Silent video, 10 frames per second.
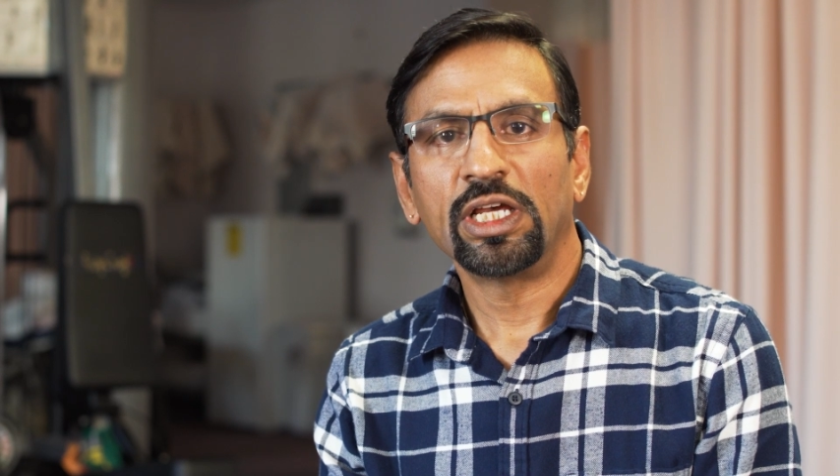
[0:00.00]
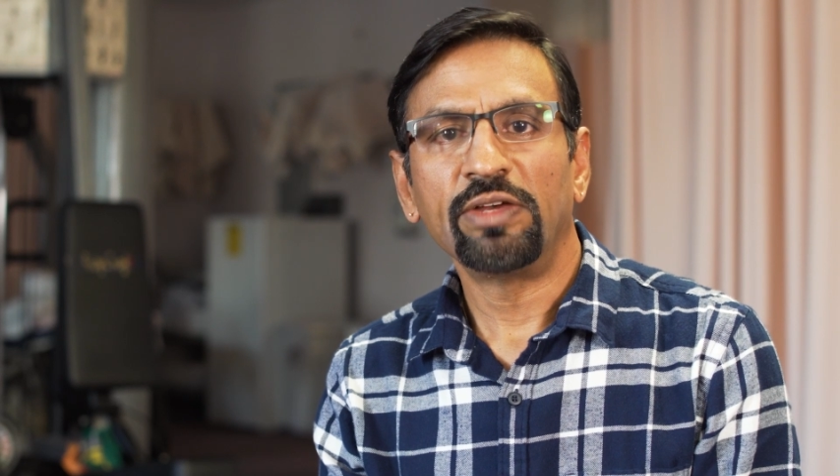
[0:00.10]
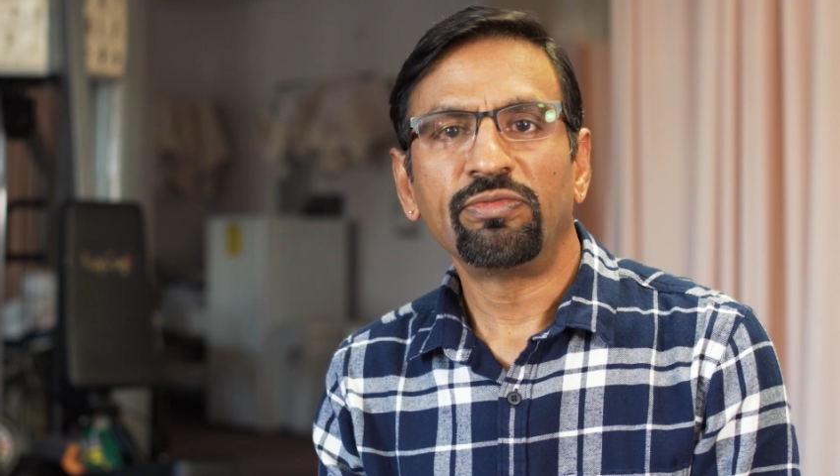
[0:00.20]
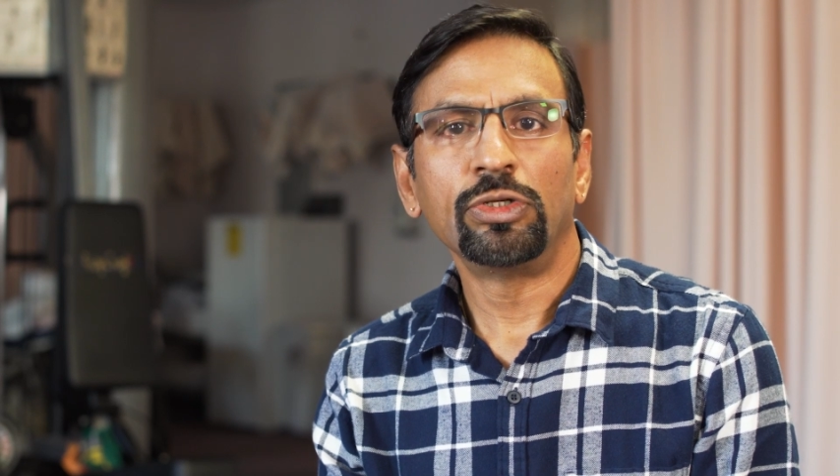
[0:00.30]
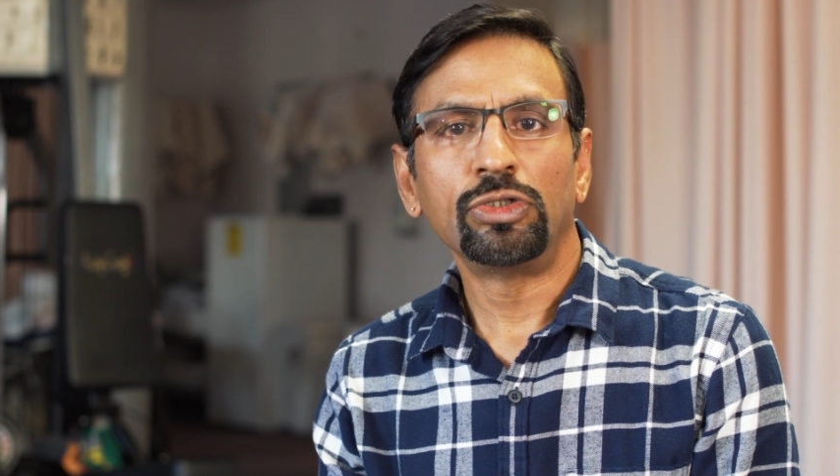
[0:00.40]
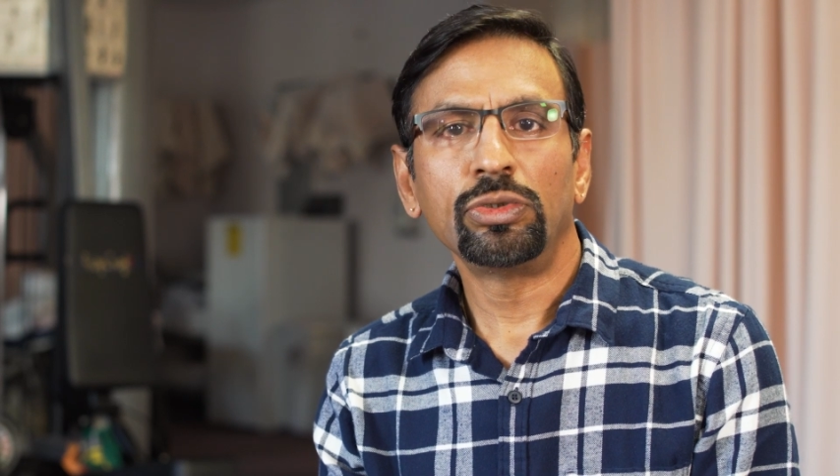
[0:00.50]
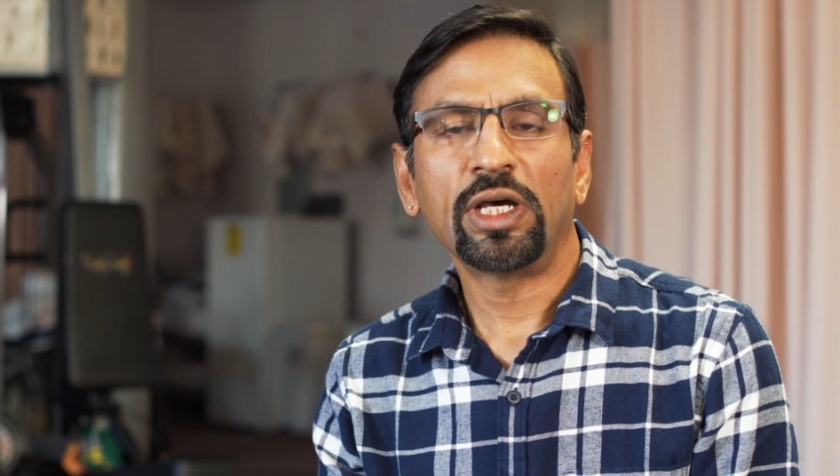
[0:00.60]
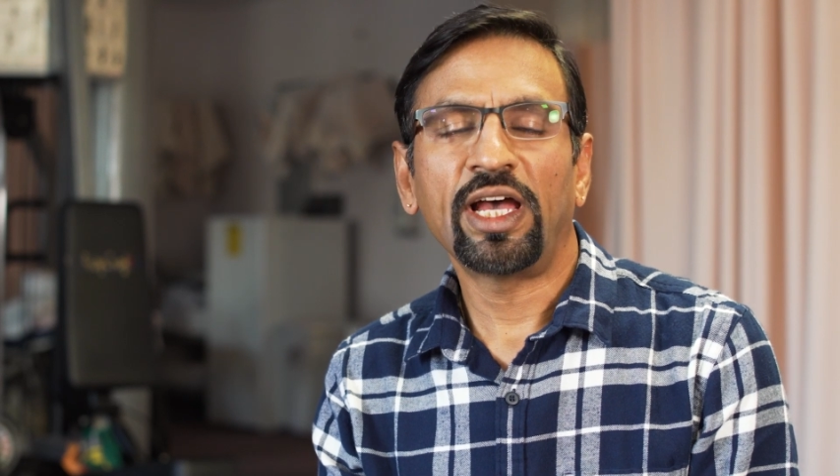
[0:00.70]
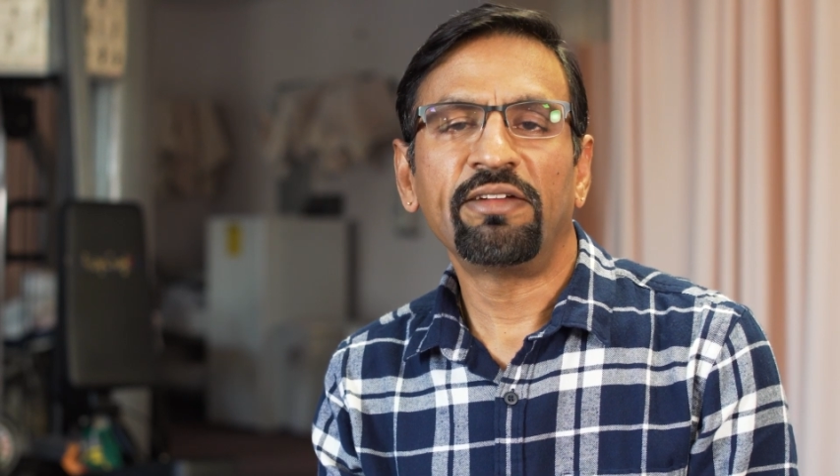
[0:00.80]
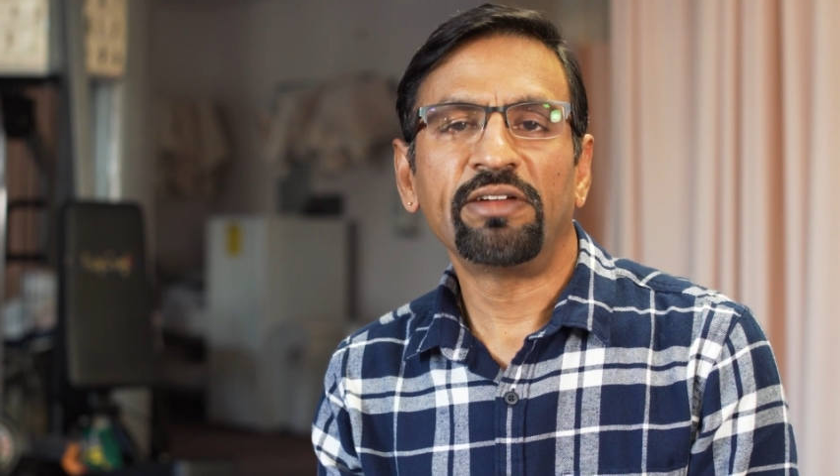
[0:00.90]
if you do
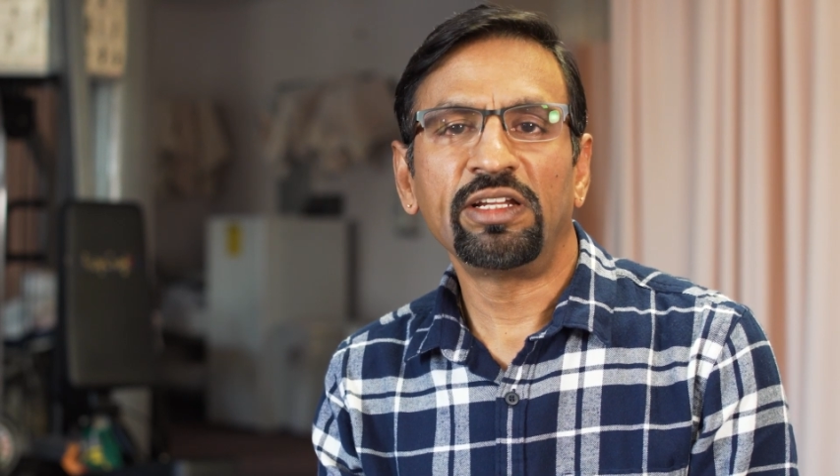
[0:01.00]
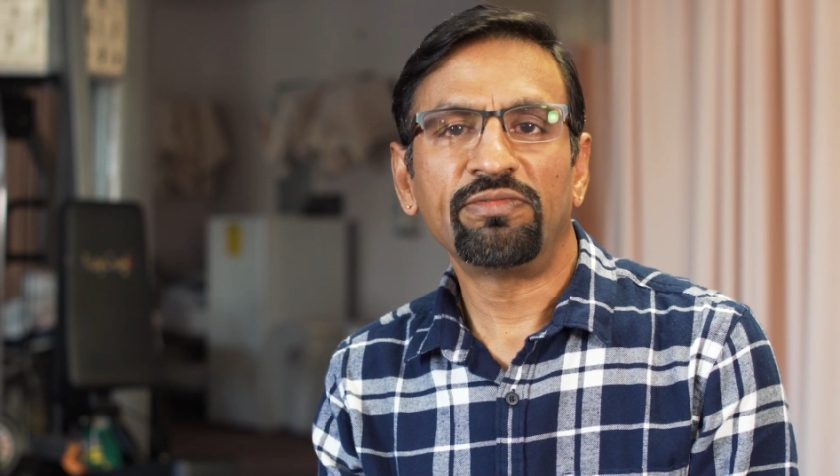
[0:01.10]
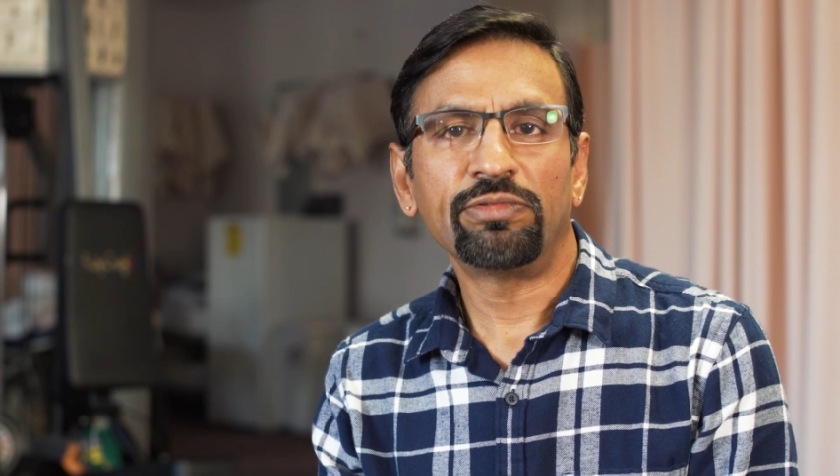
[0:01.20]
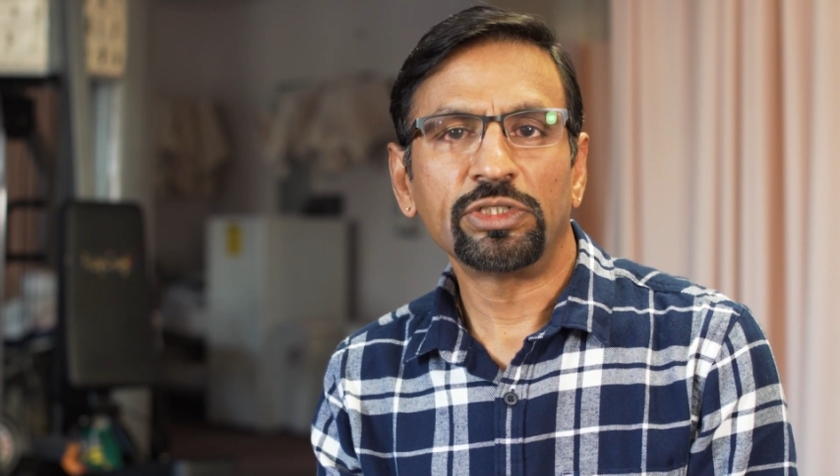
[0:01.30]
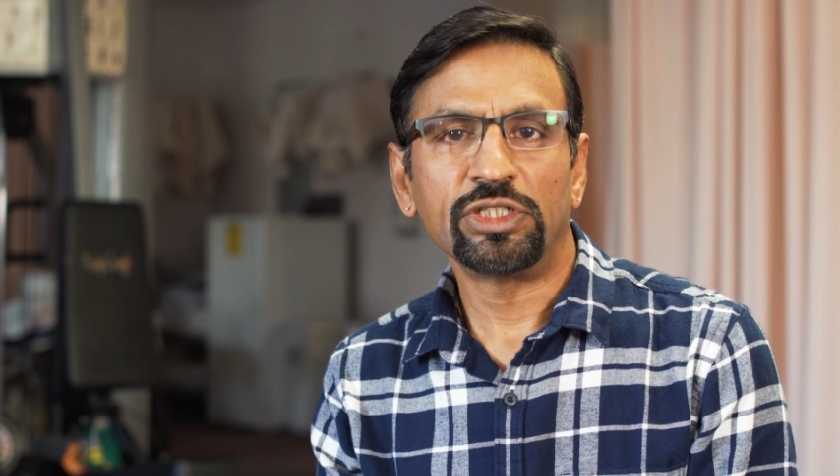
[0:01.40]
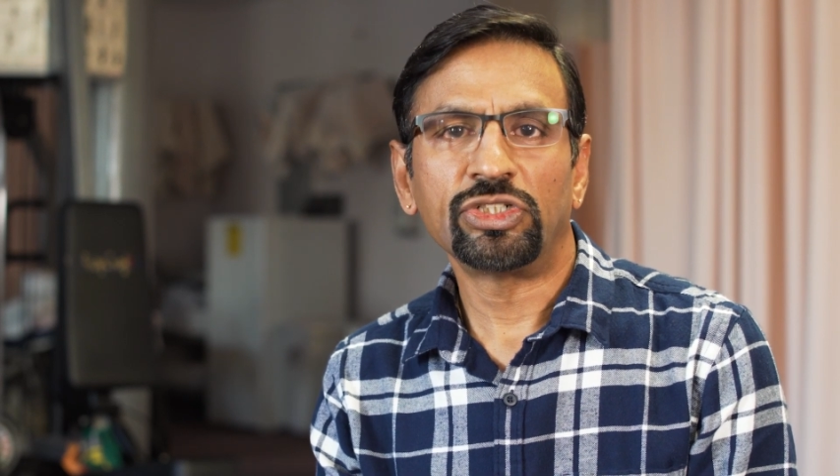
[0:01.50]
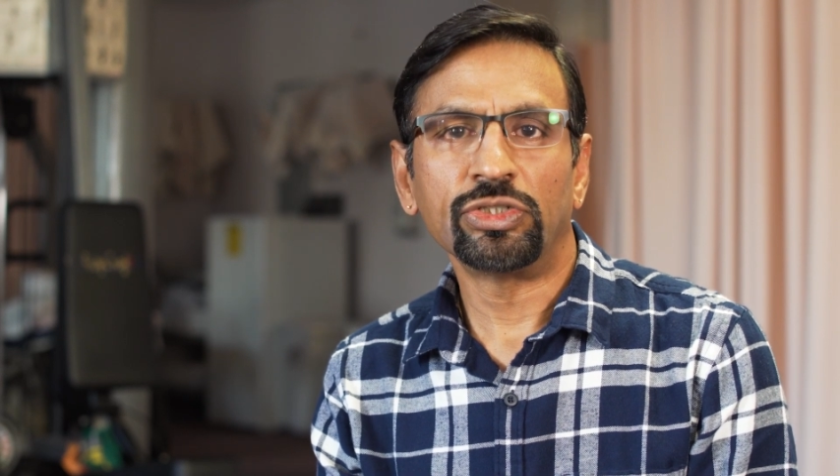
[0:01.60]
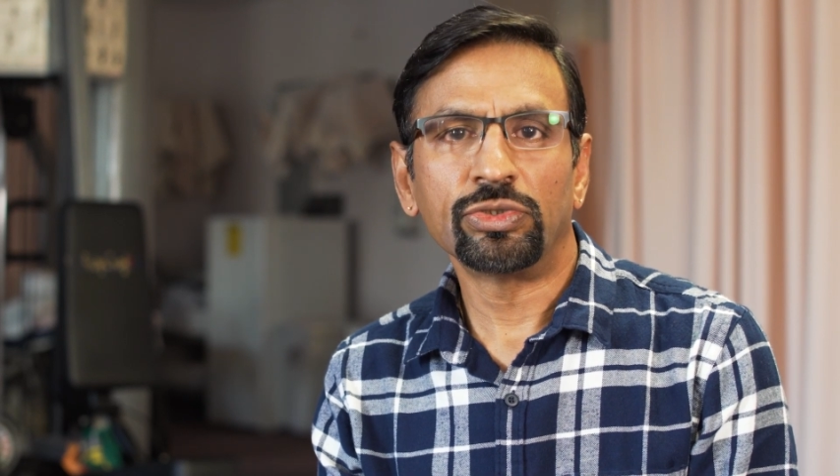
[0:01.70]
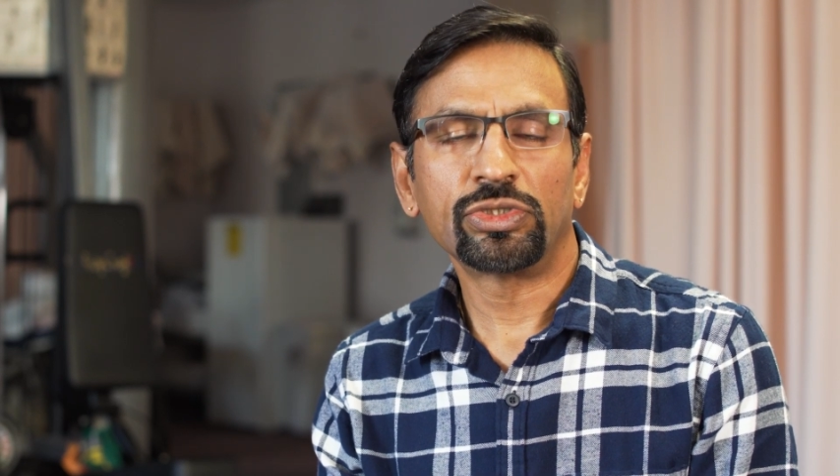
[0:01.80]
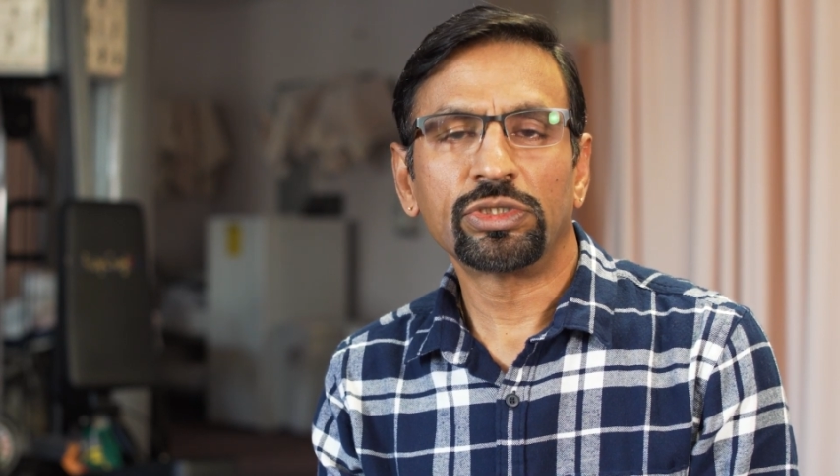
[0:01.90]
have any foot
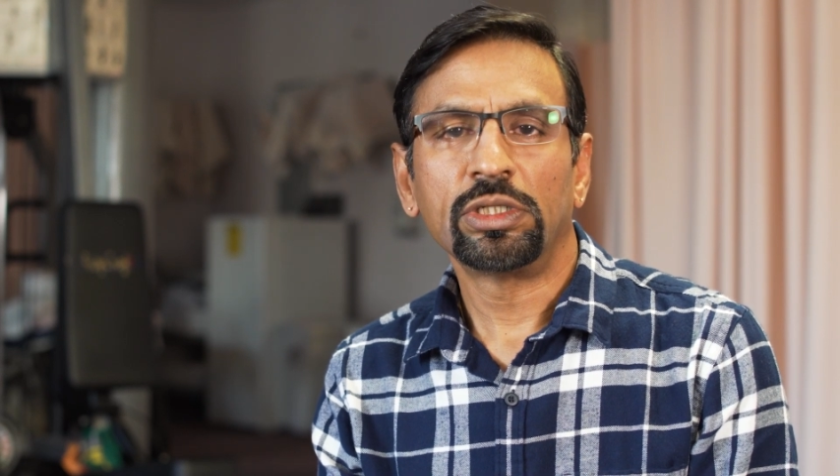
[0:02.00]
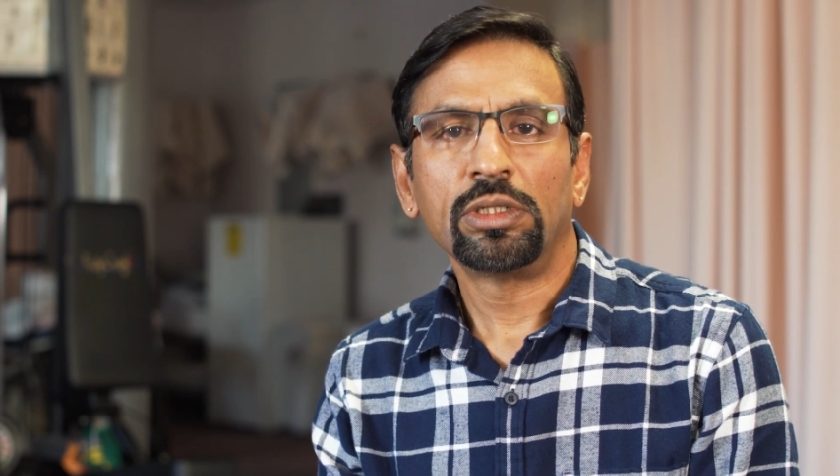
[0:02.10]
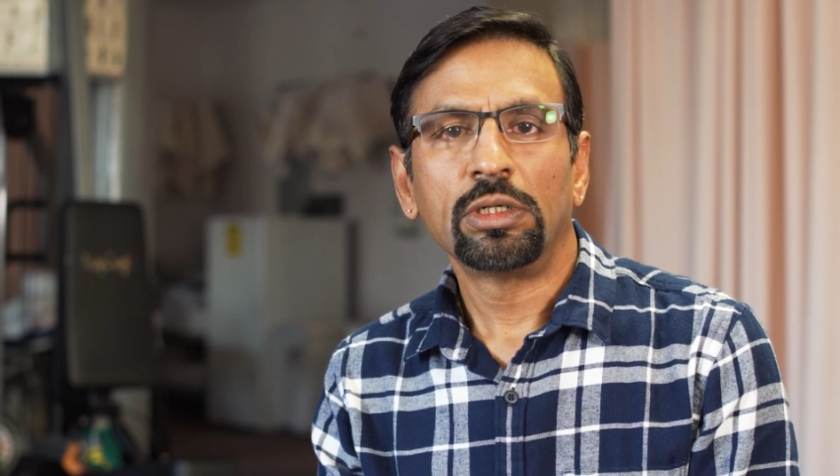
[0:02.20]
issues,